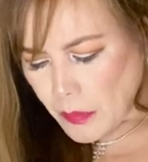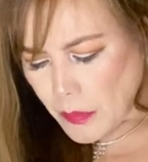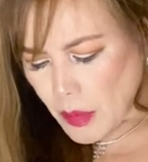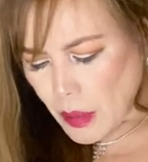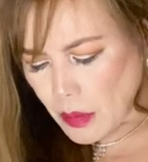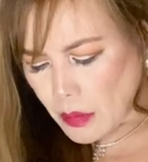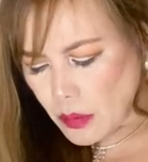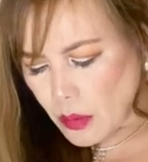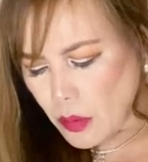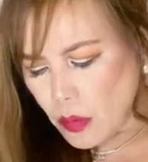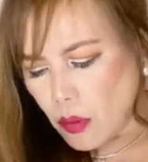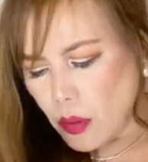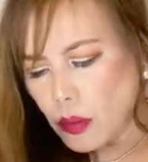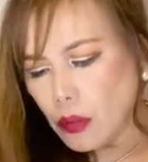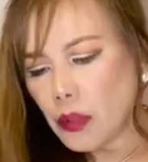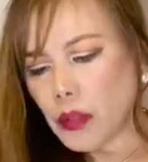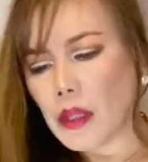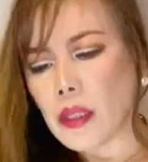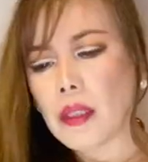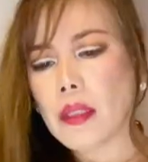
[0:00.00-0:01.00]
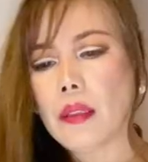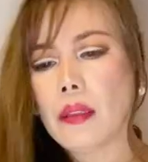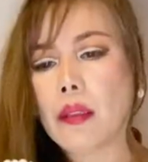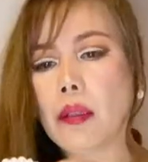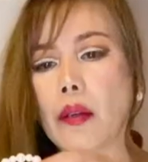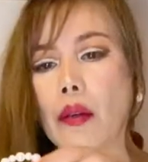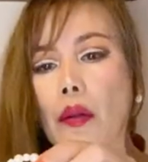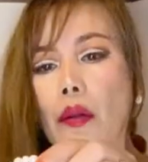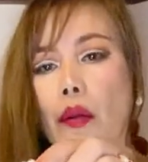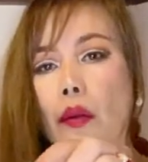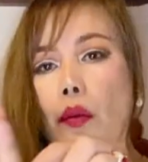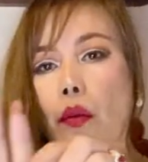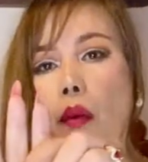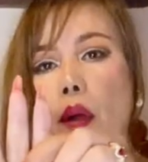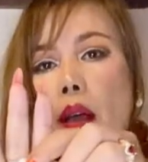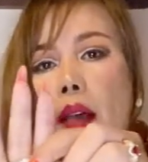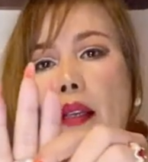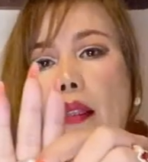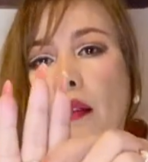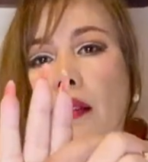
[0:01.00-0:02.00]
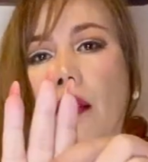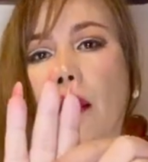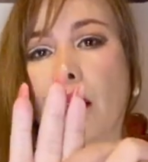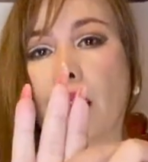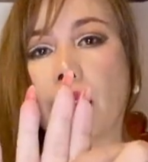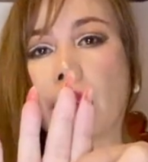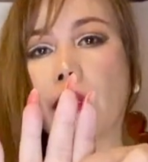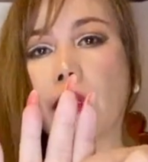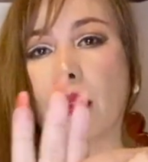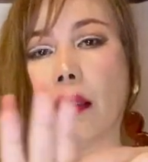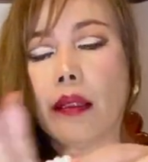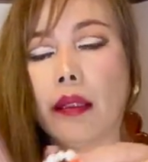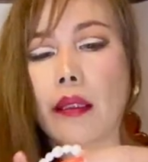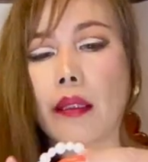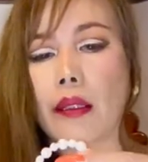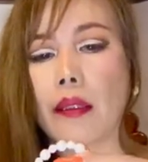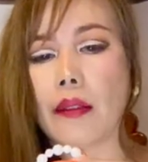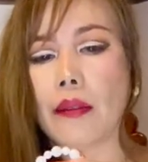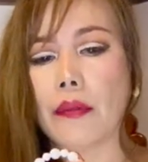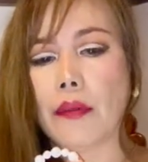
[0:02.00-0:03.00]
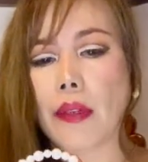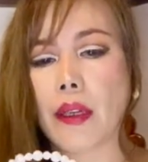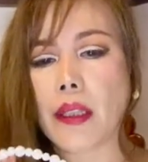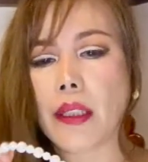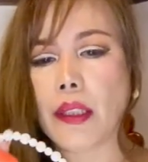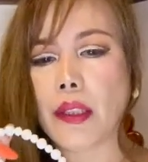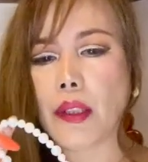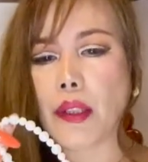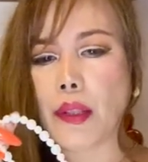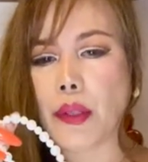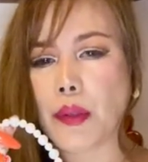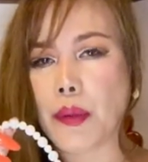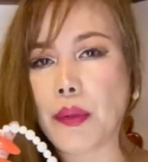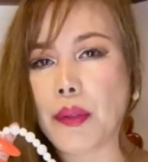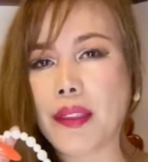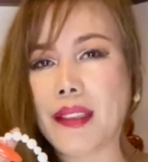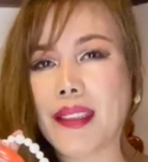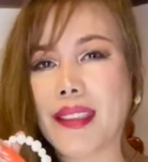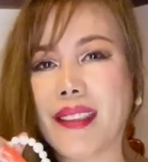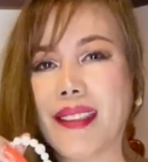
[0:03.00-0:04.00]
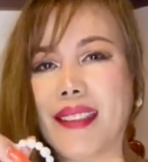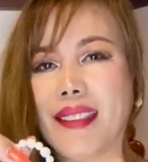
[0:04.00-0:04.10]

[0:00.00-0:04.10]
in the color white very cute